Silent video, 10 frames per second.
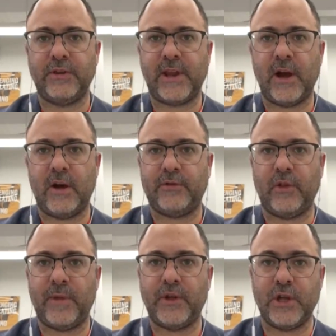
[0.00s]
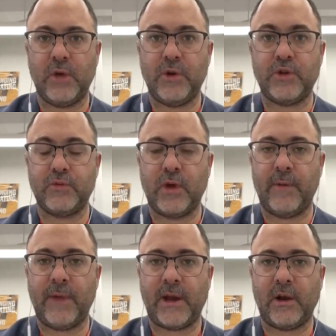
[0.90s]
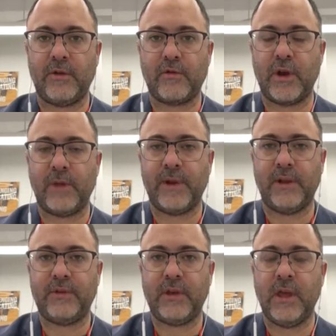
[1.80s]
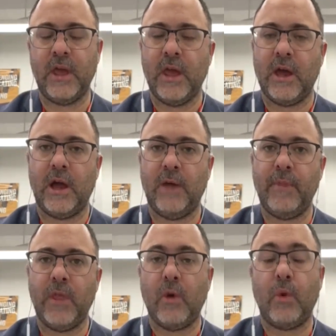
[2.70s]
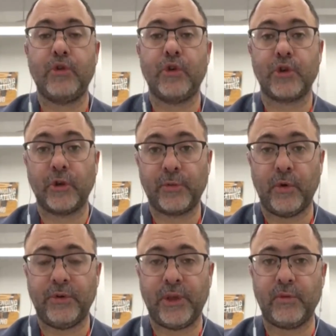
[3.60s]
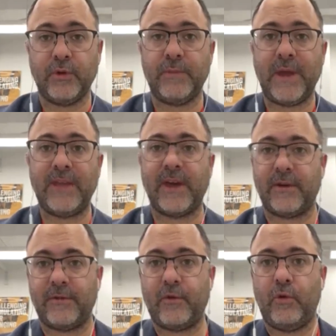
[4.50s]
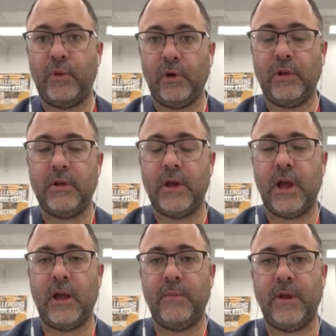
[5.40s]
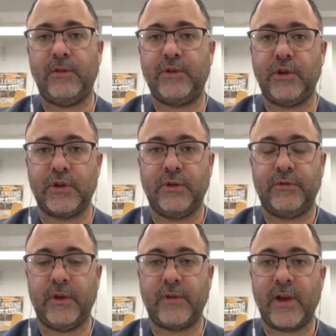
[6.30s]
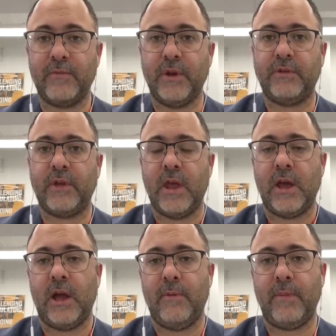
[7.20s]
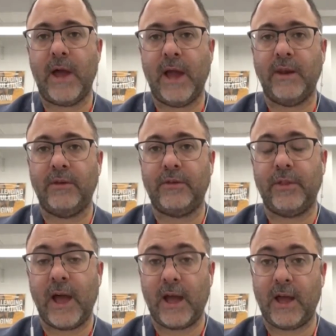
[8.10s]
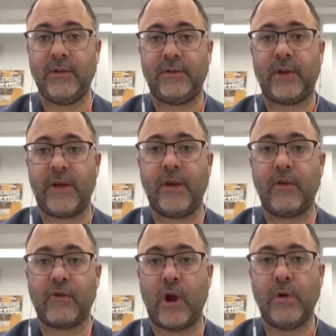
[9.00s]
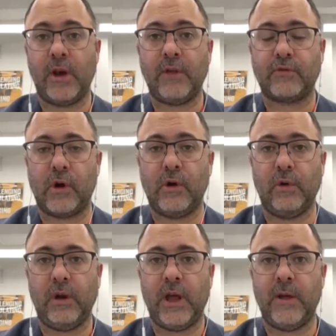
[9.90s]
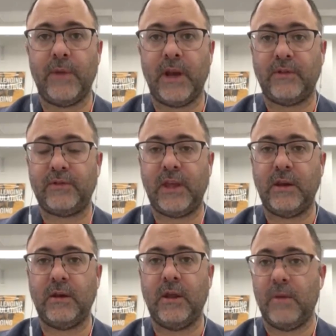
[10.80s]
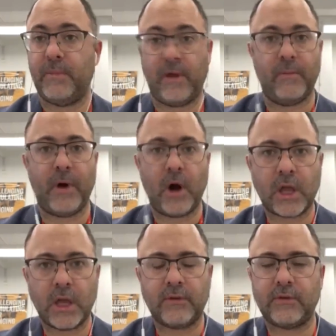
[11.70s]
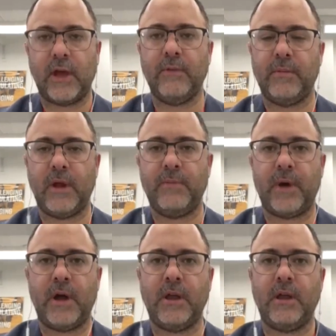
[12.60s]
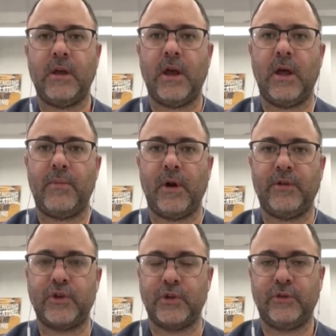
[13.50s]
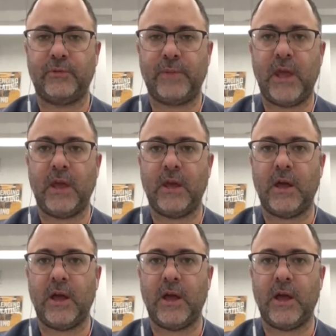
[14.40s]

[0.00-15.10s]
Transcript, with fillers: the day after the budget, which um, had a lot of credibility. Um, what George Osborne did was make that a formal um, institution of, of government. Um, and that has, I think, grown in its role um, and is seen by the markets and, and by uh, politicians as being